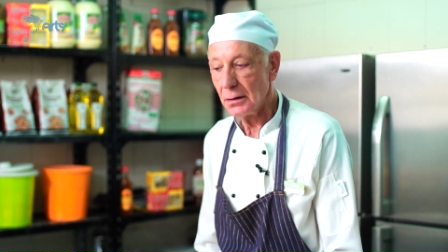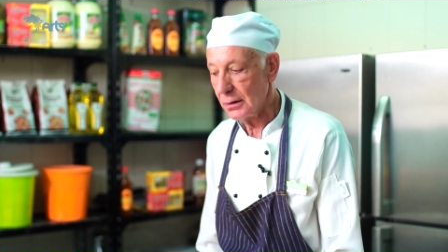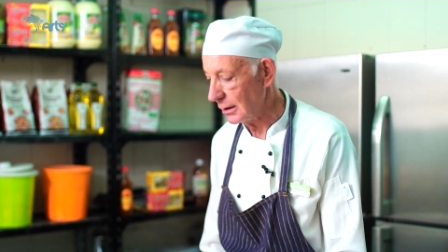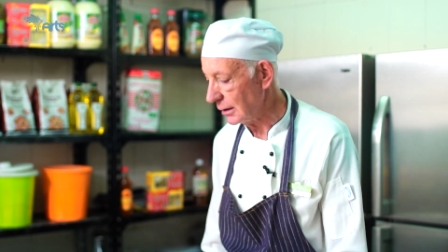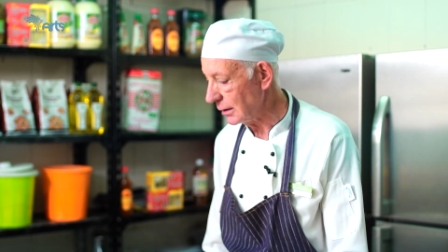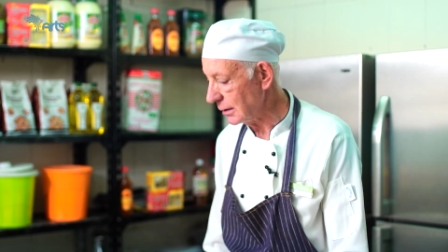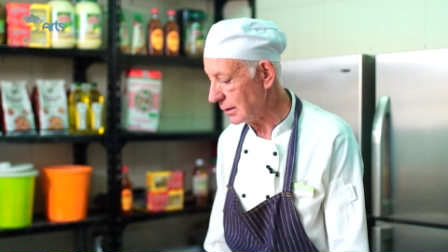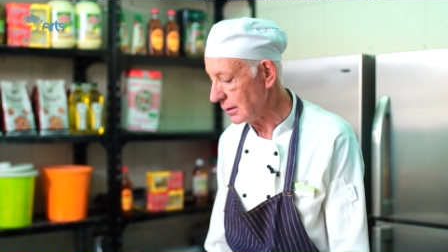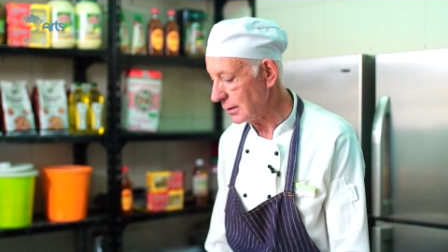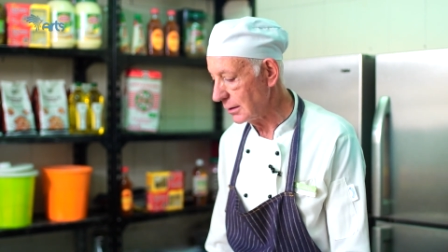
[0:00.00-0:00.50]

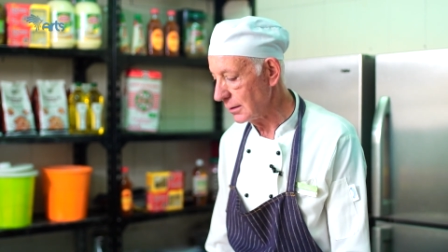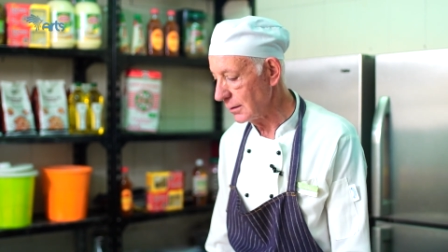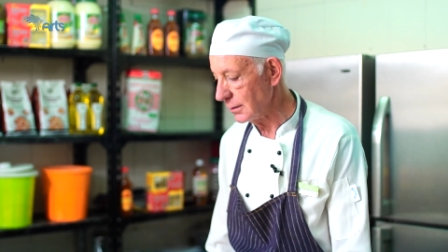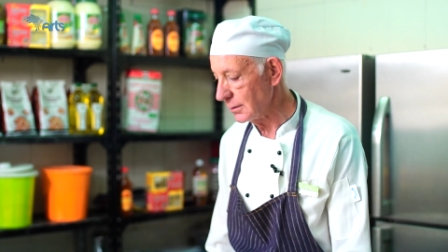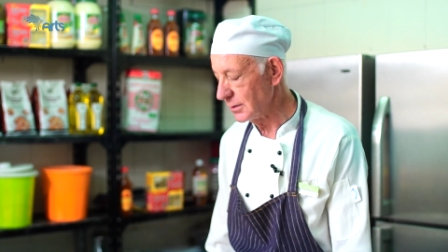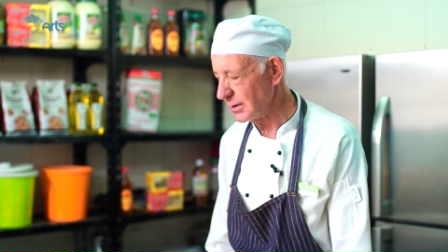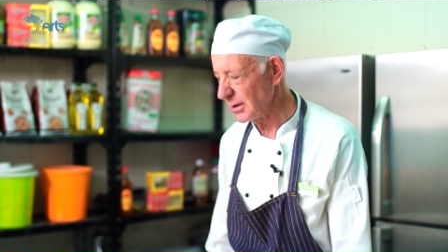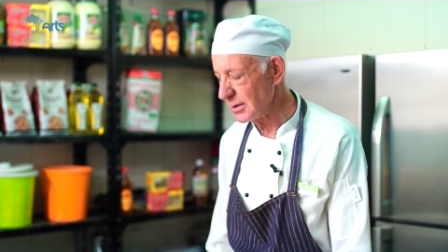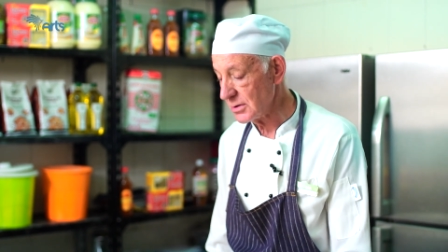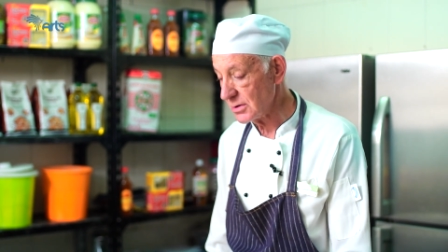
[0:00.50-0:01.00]
uh,
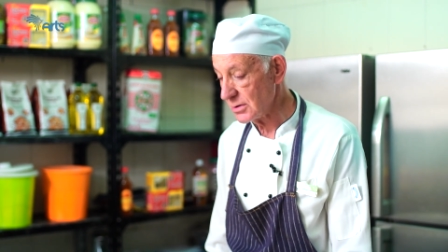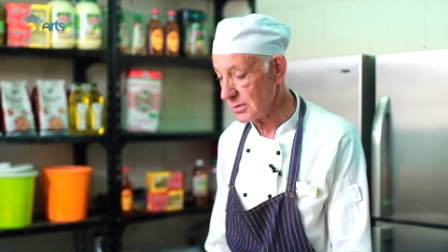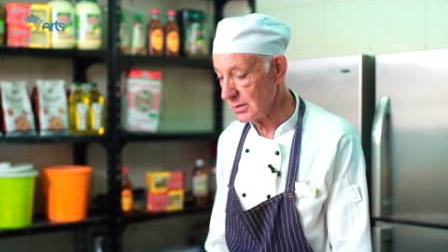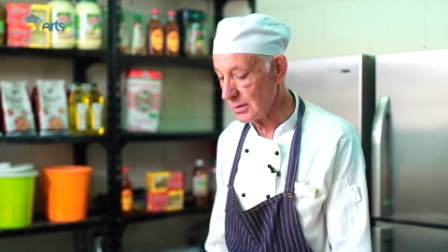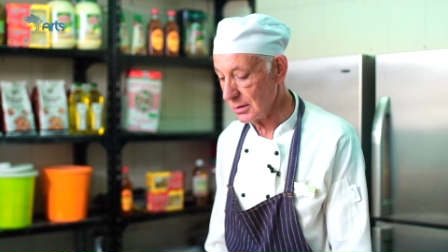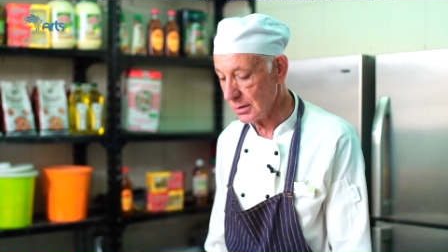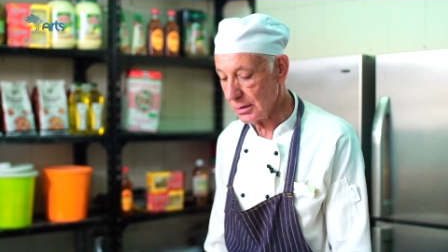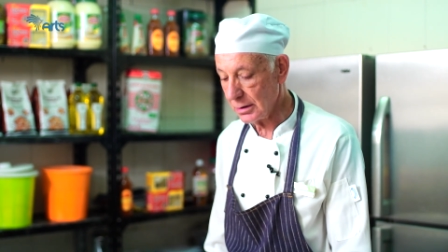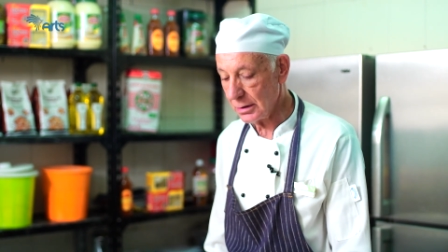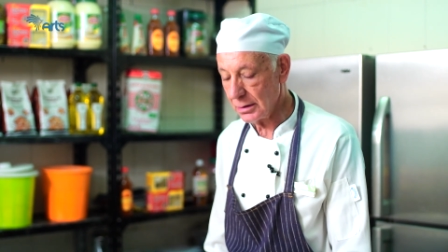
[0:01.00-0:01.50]
dish
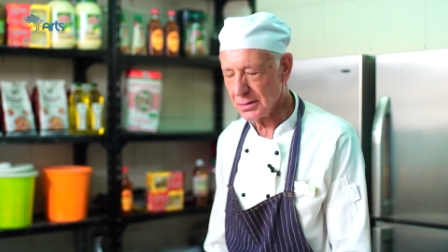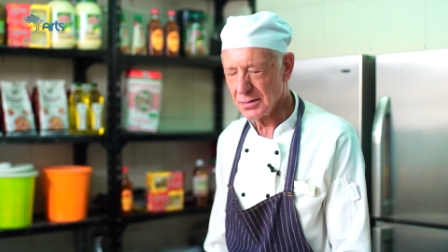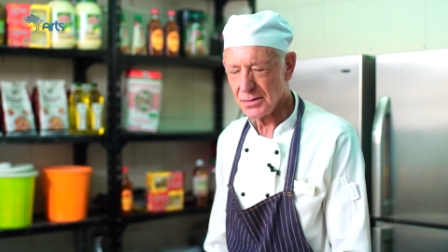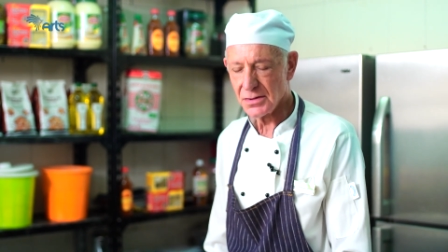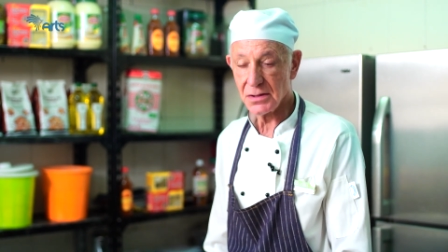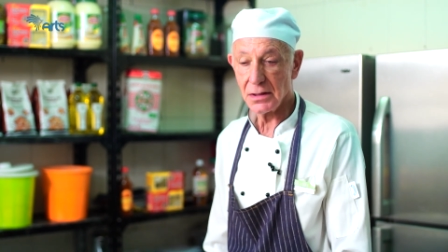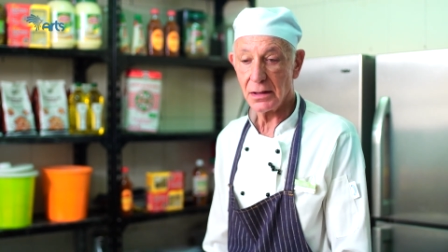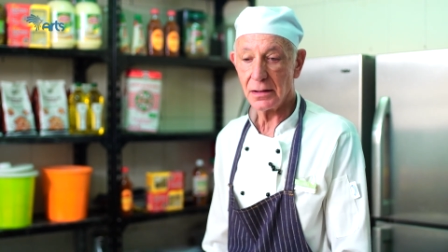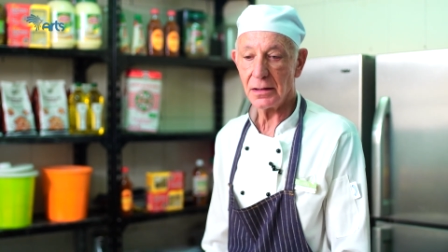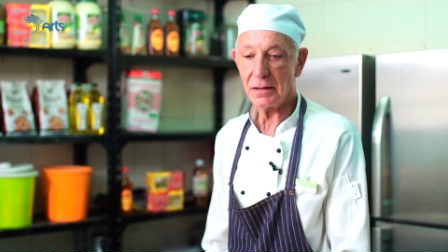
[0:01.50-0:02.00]
in
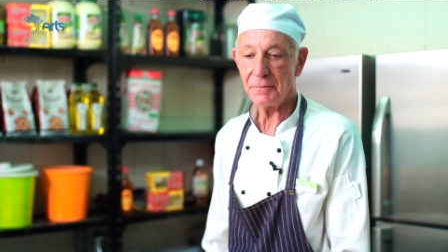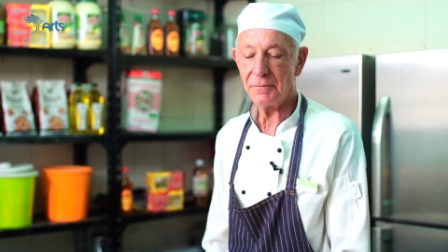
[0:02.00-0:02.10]
South